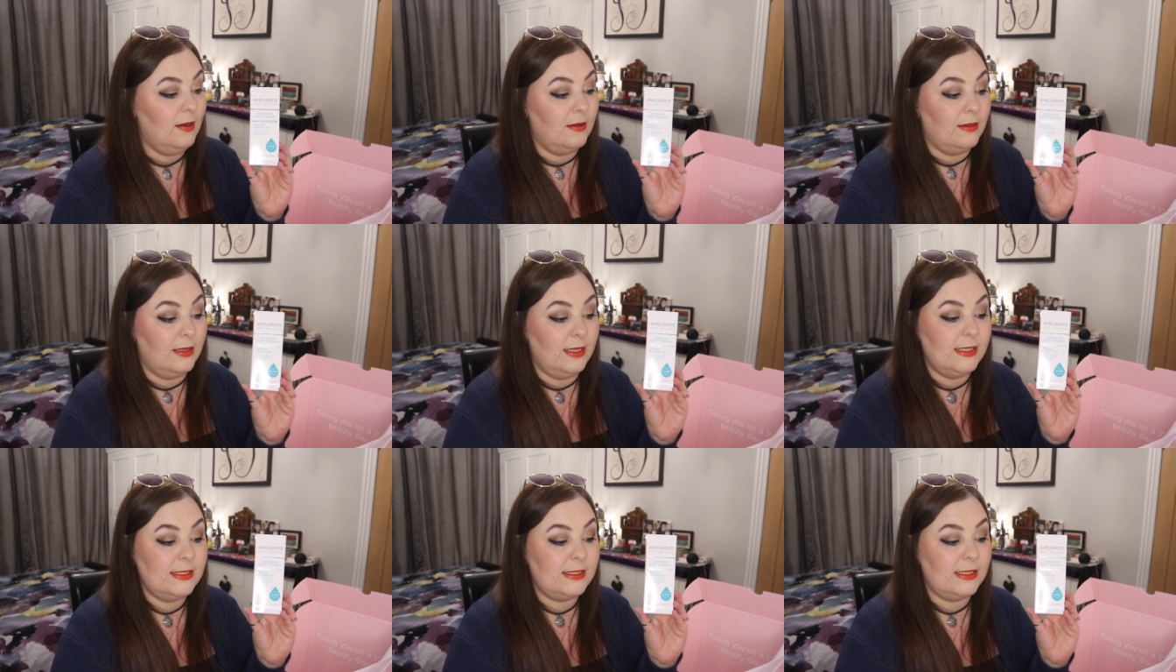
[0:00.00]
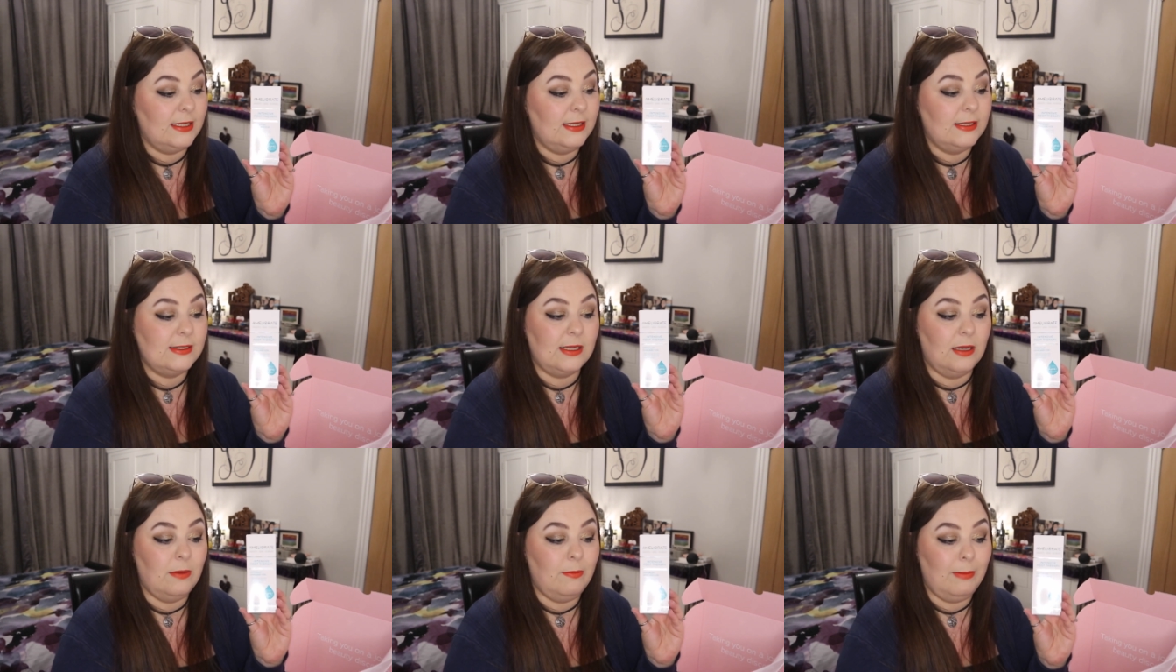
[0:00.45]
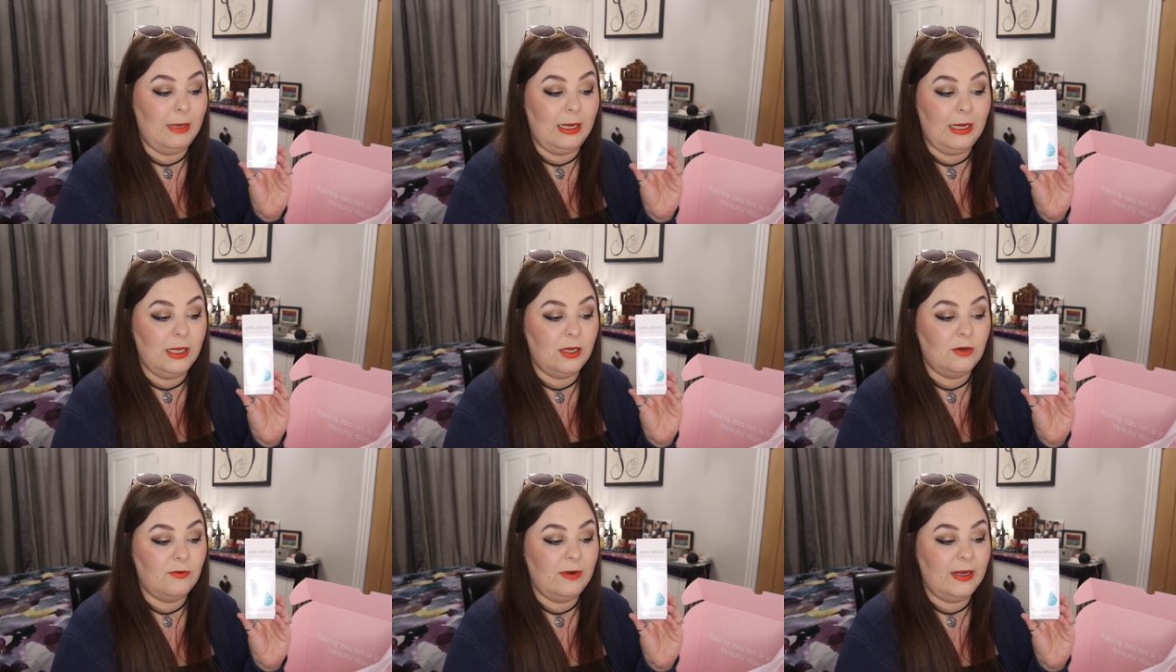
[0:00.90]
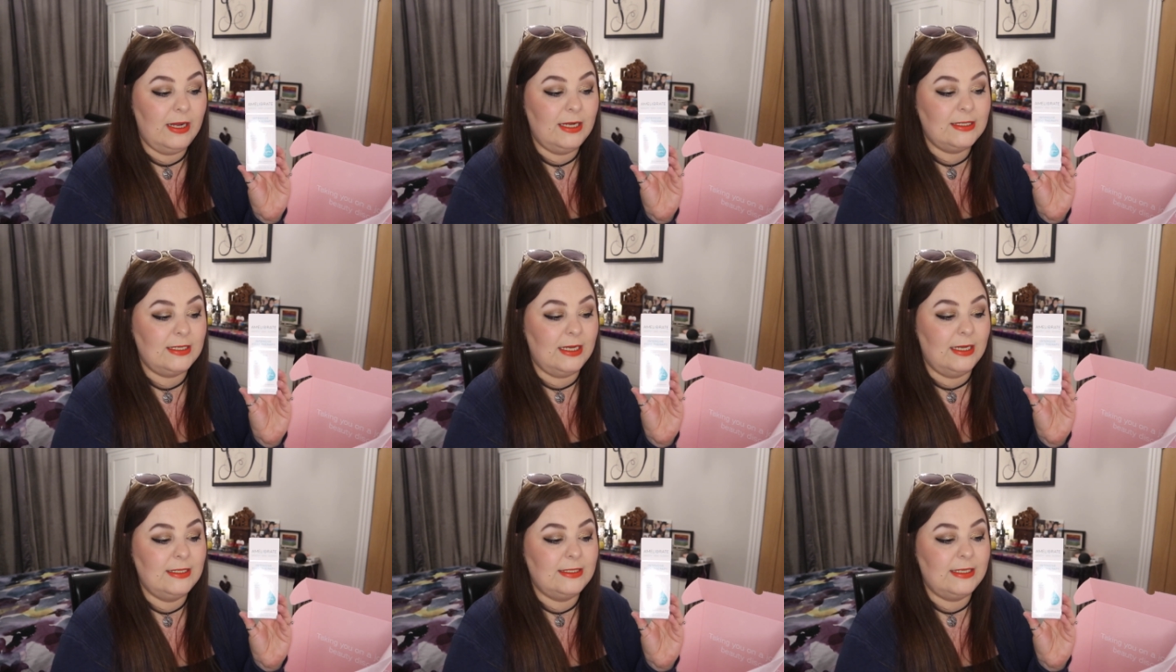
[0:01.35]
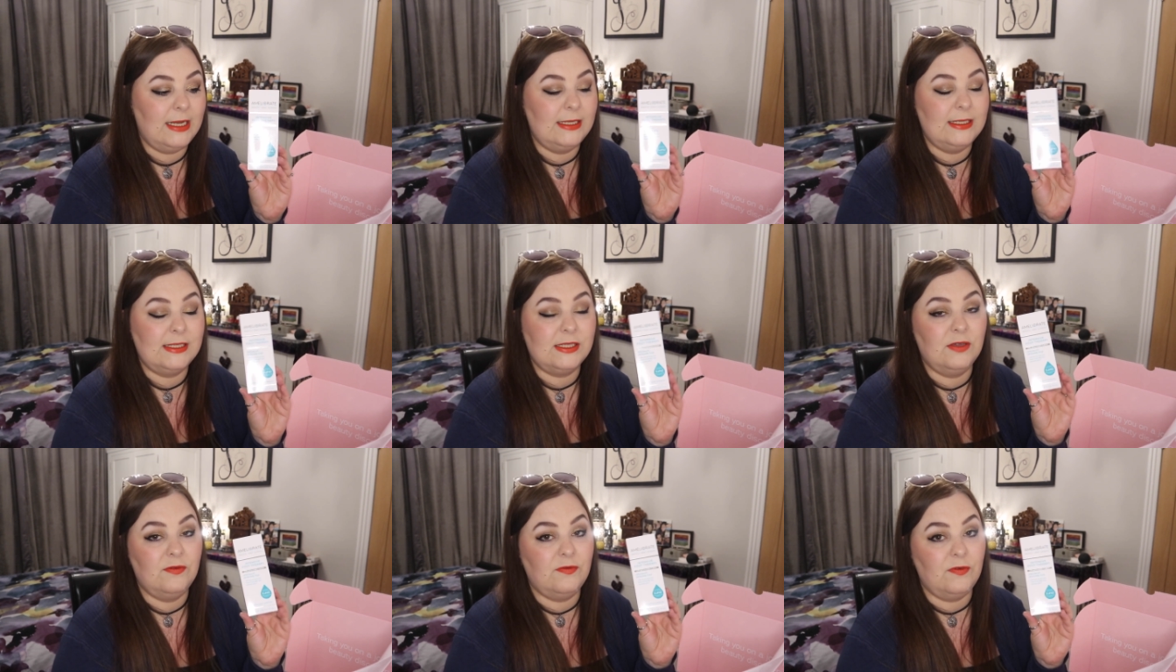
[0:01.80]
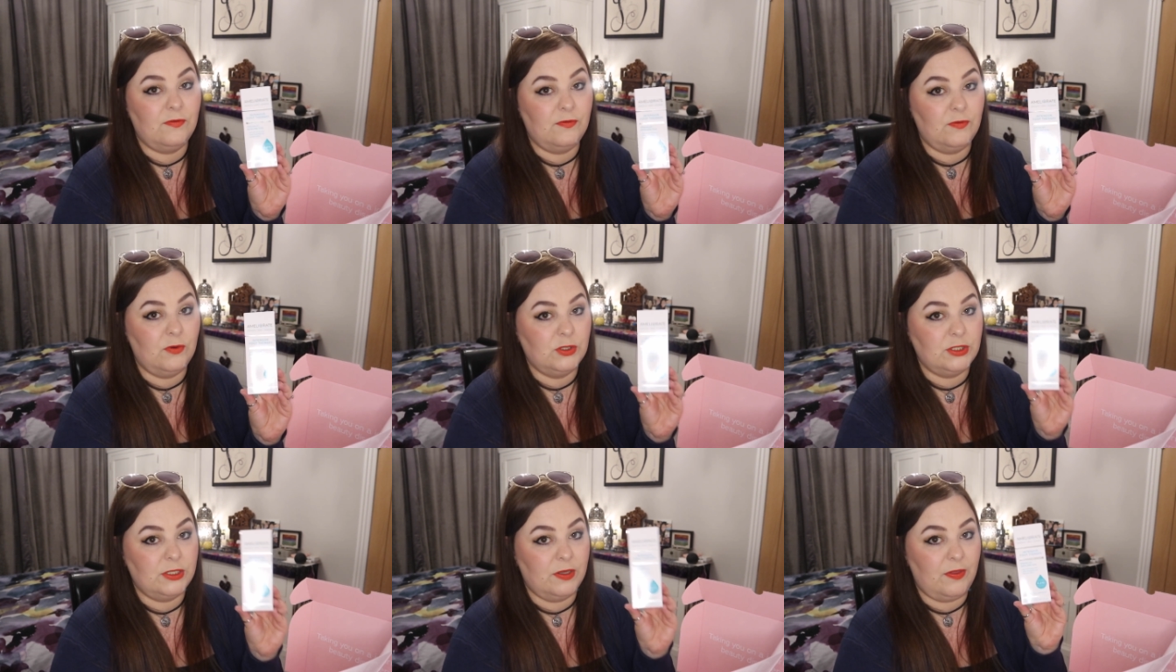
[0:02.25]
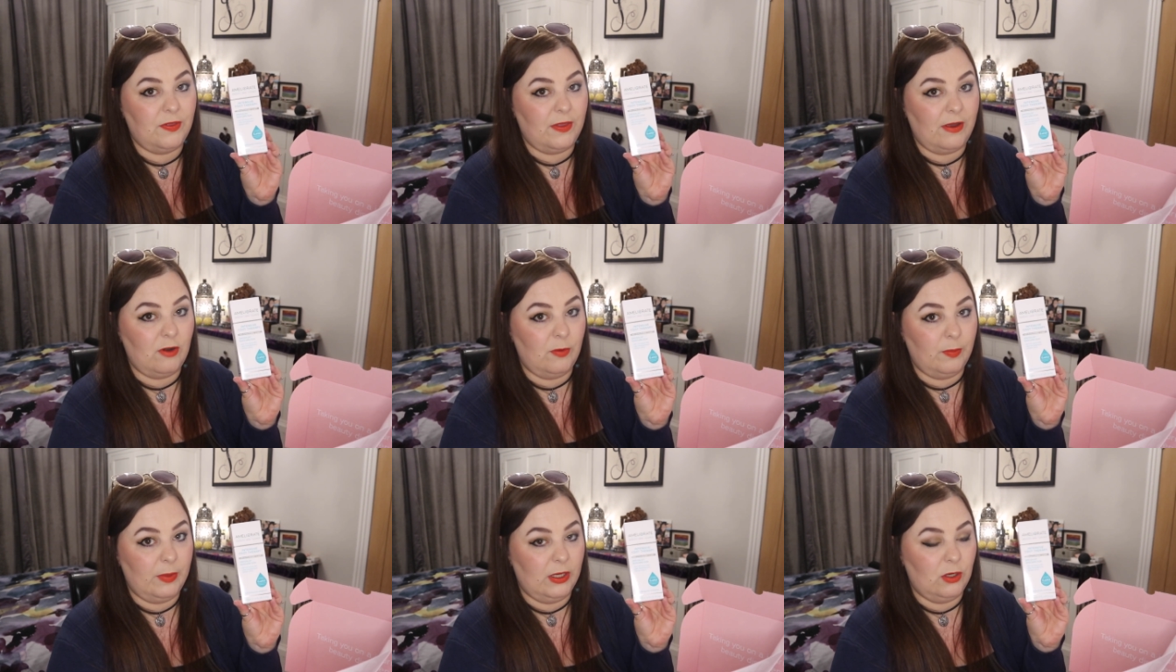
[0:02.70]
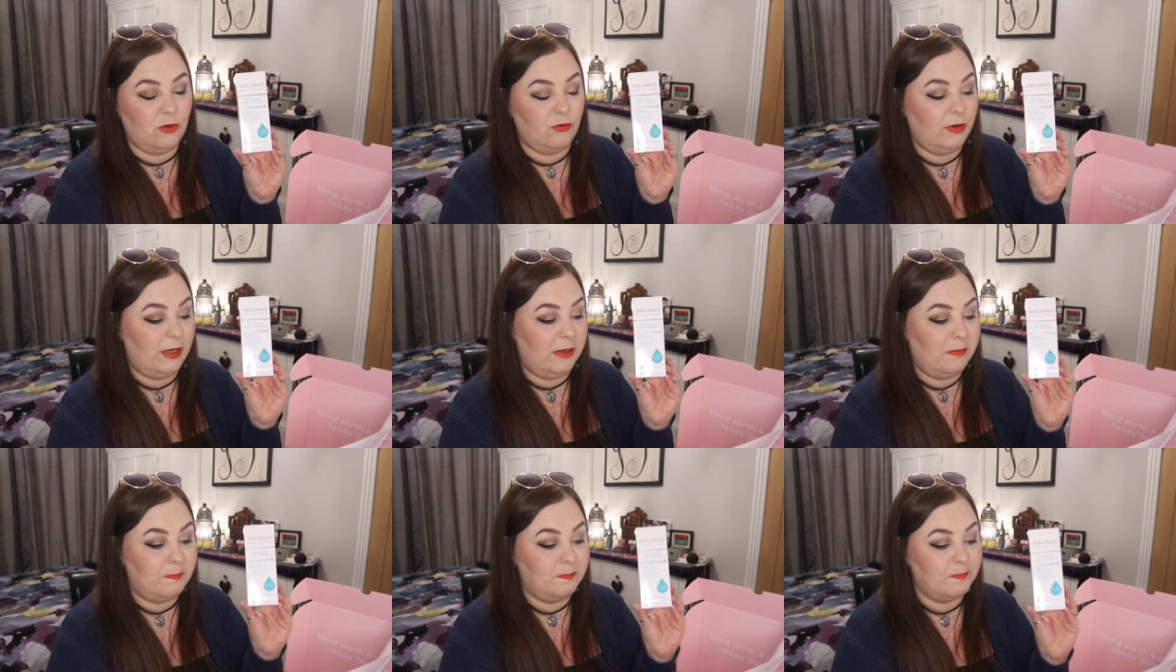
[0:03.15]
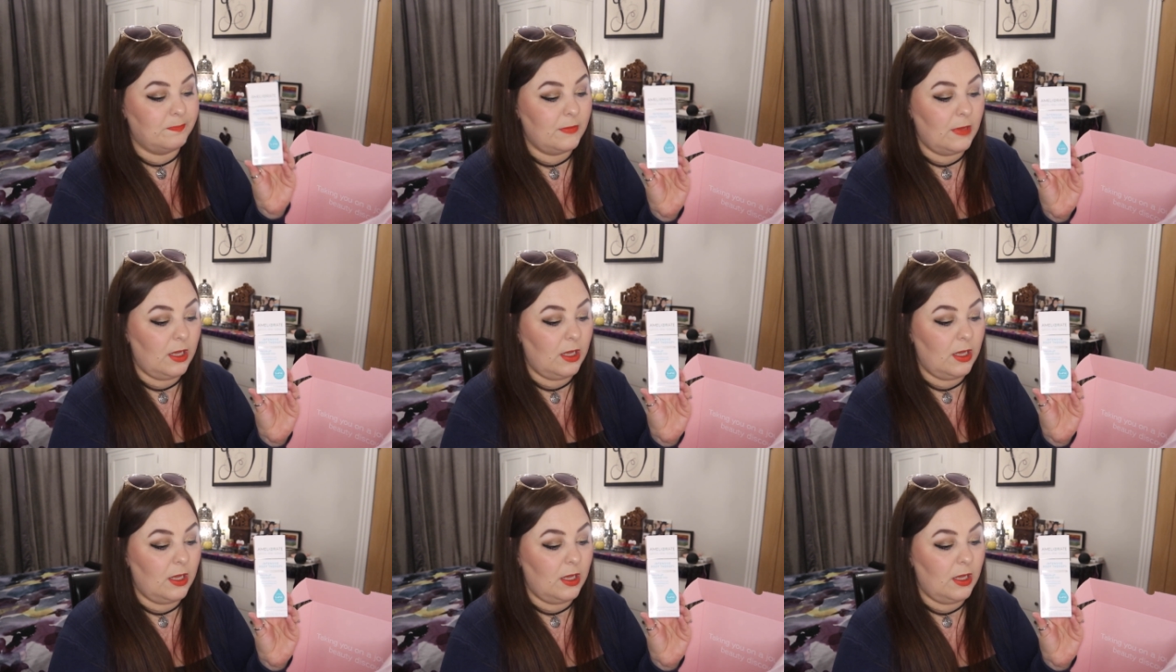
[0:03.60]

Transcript: This is Ameliorate Intensive Foot Therapy Cream.